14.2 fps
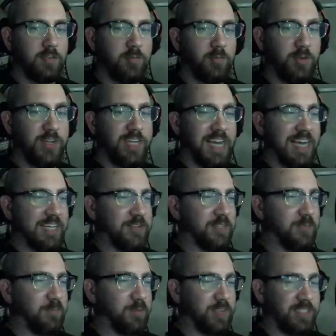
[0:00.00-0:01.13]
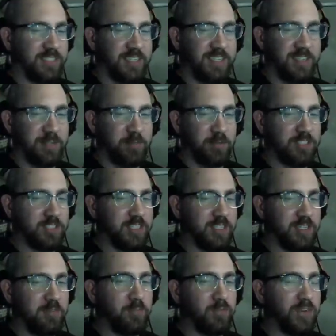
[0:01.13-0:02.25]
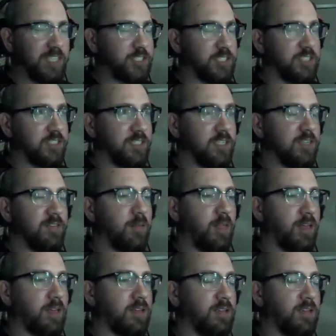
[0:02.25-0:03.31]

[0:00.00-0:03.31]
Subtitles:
Pretty accurate impression. Ugh.